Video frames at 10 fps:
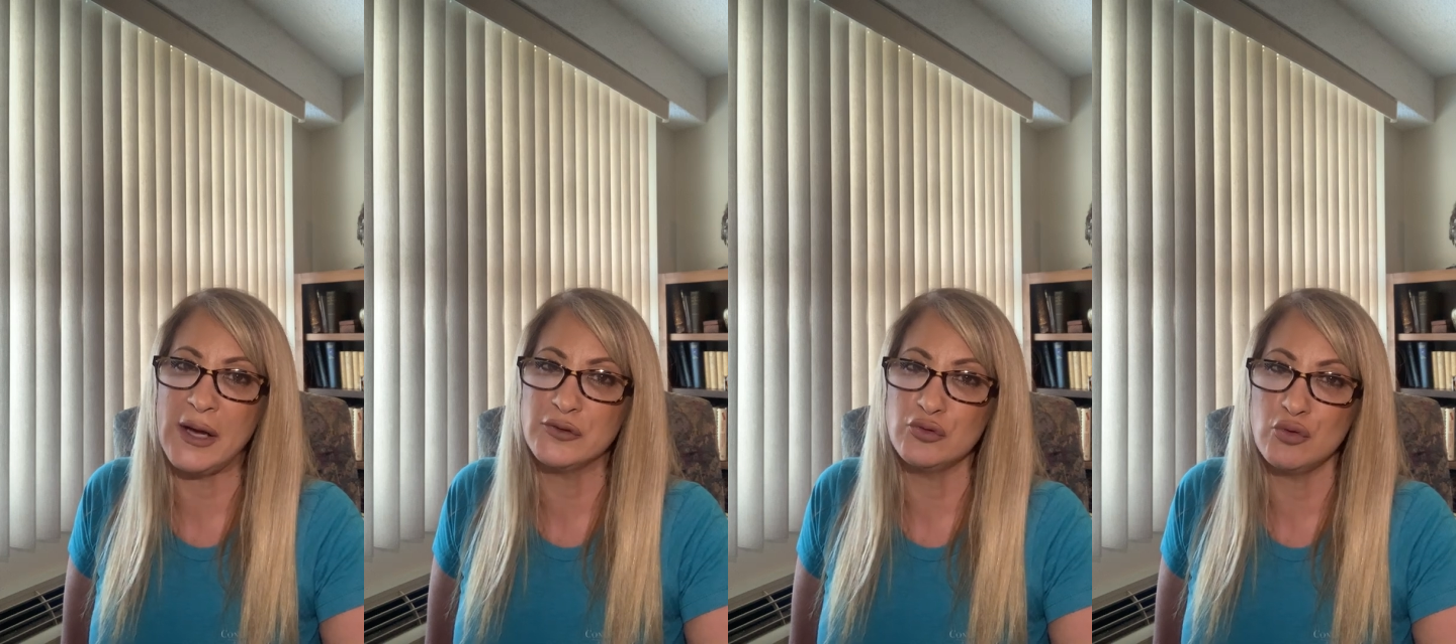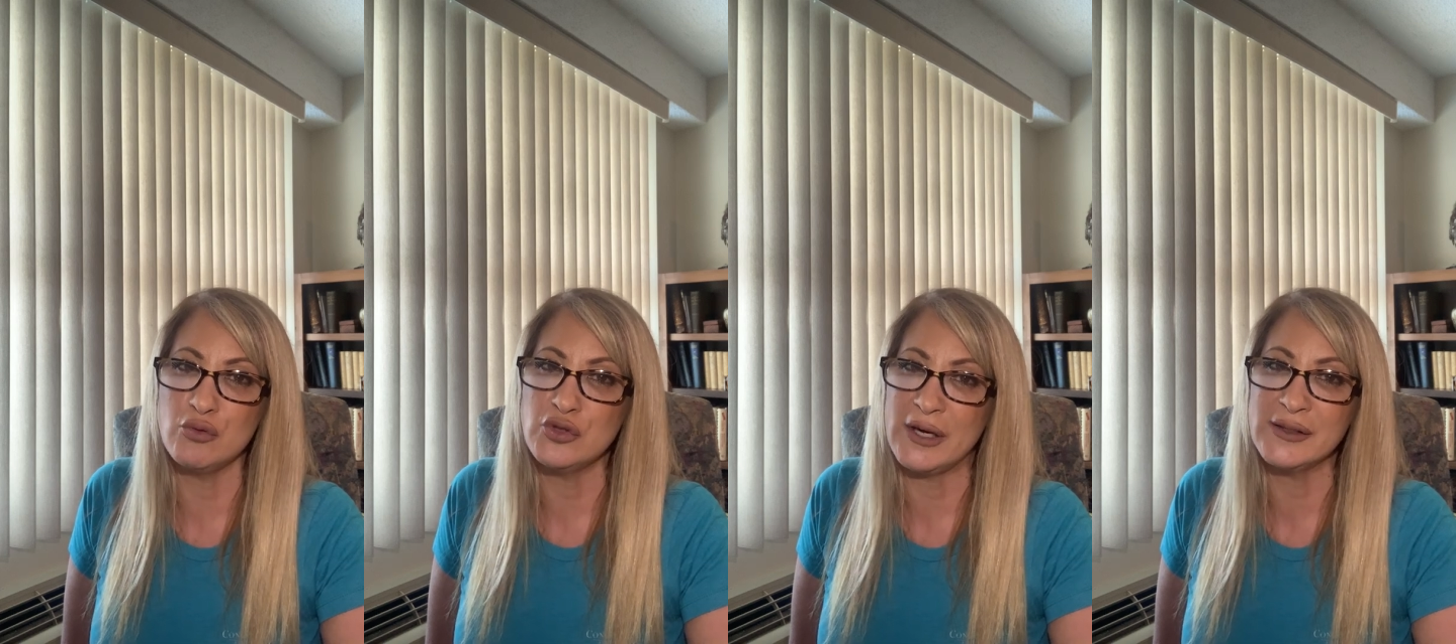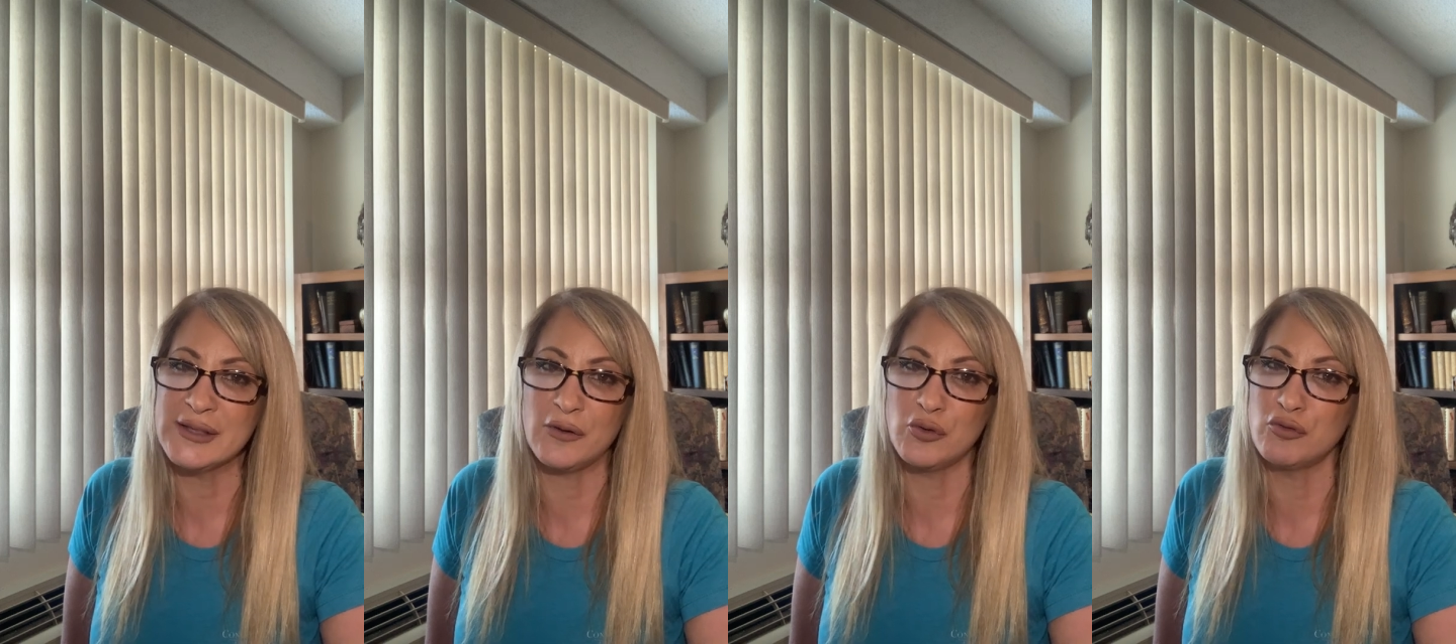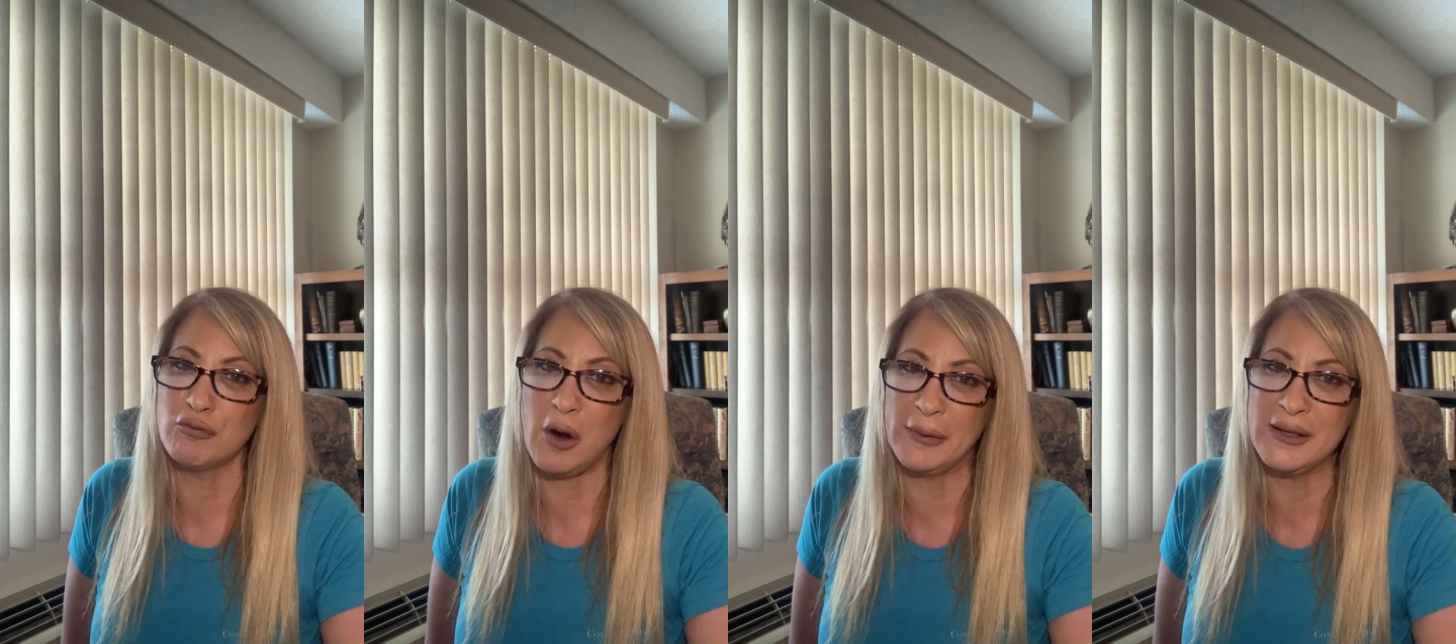has two chicks that are
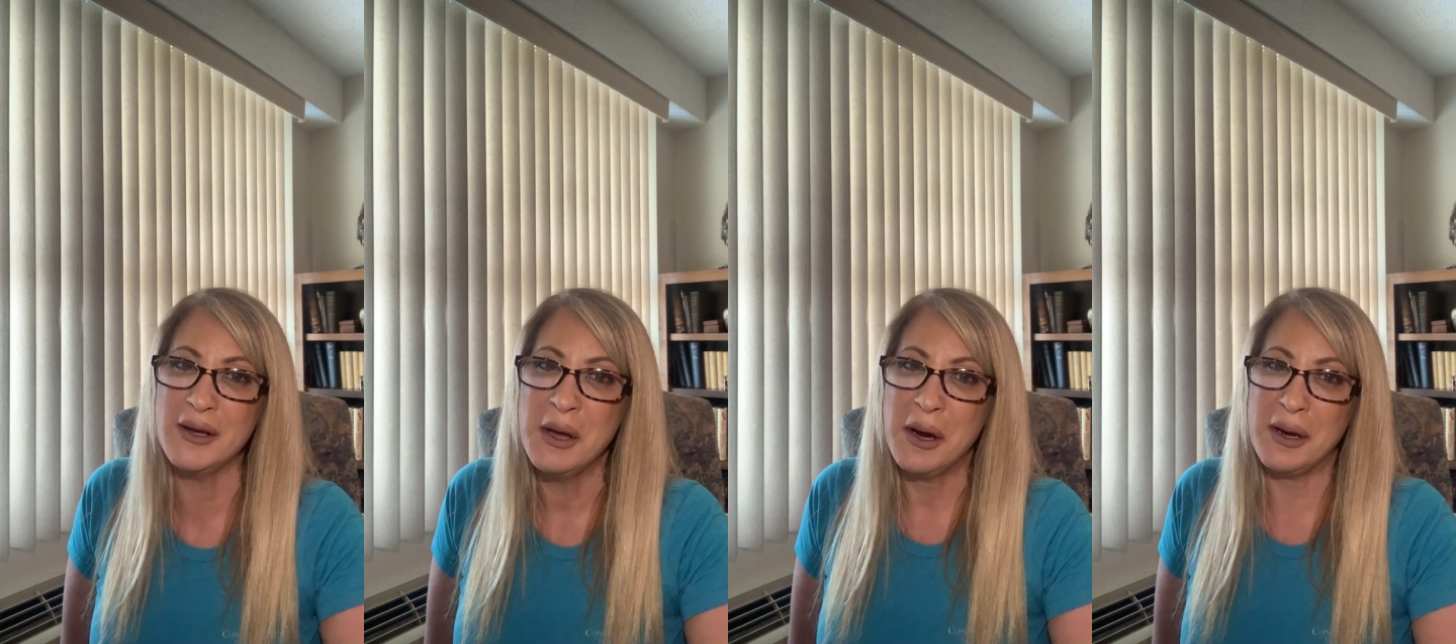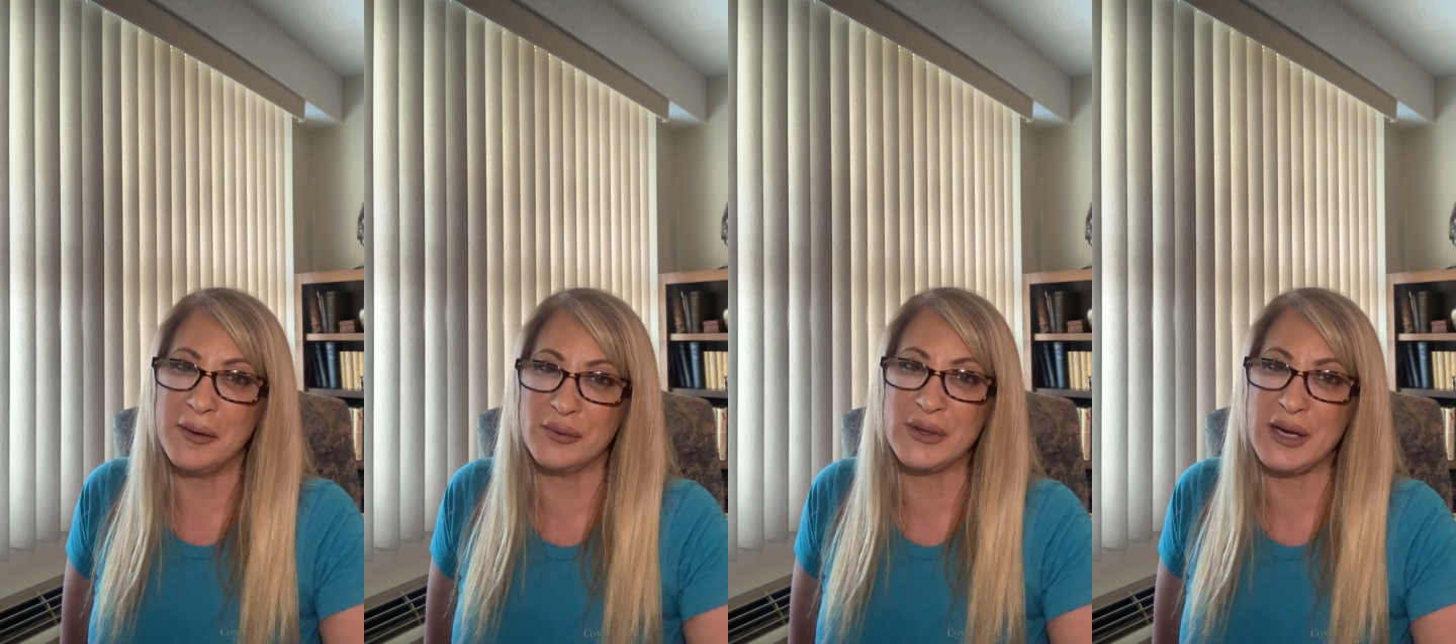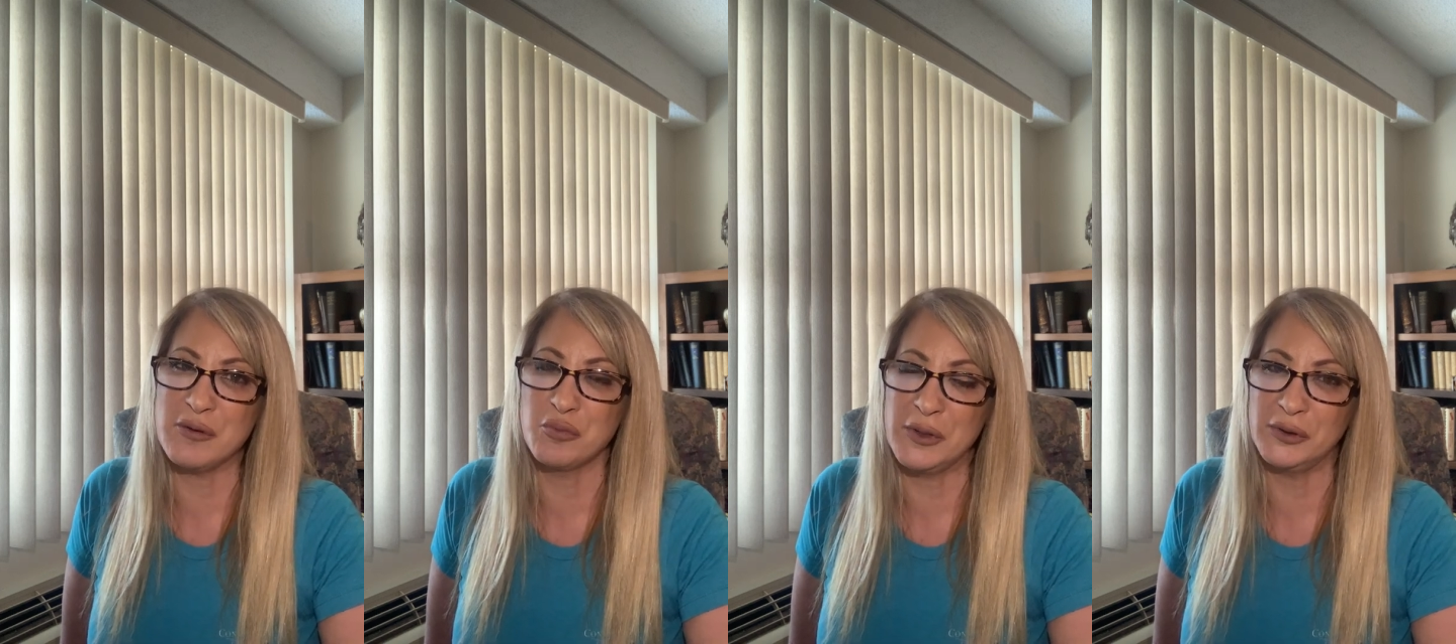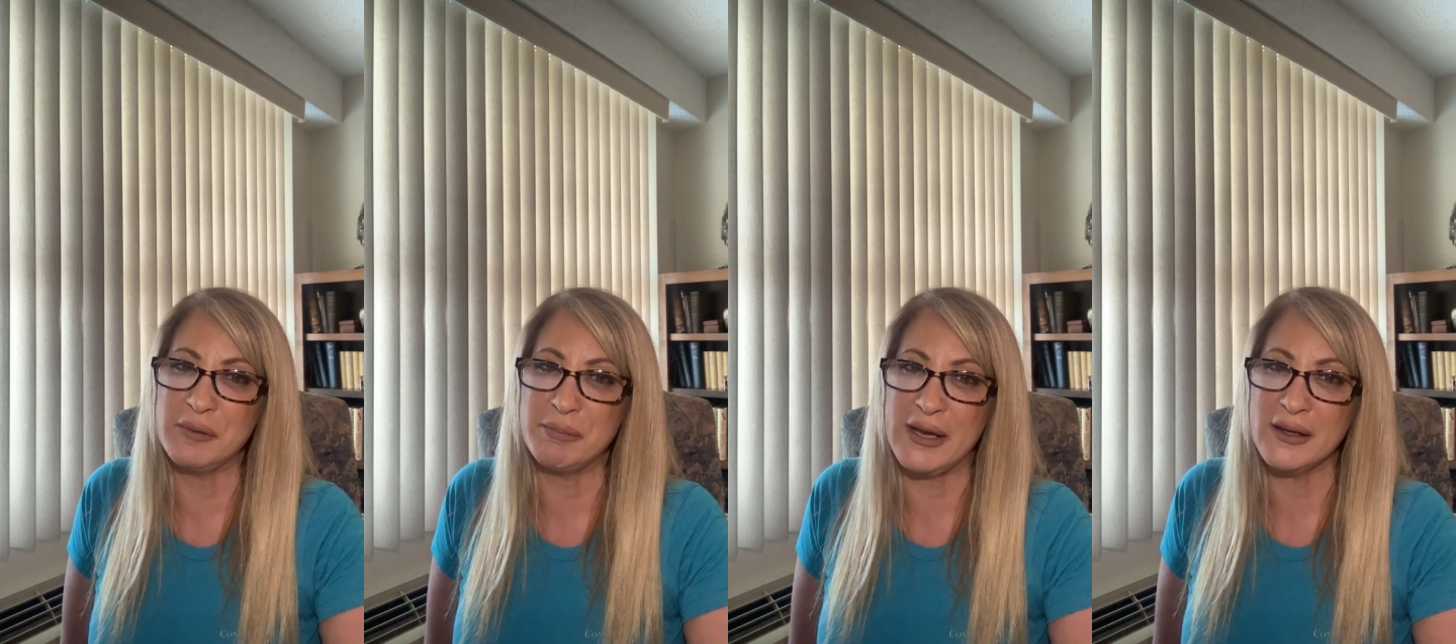growing. They're getting
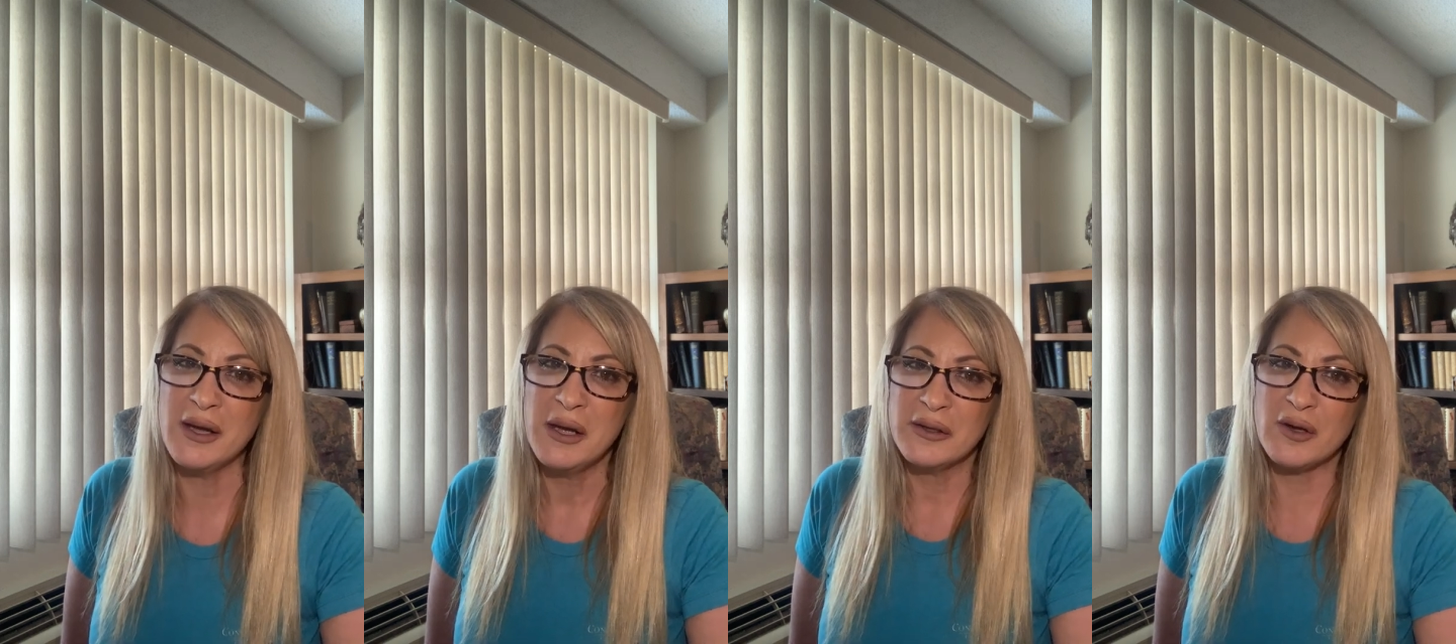really big.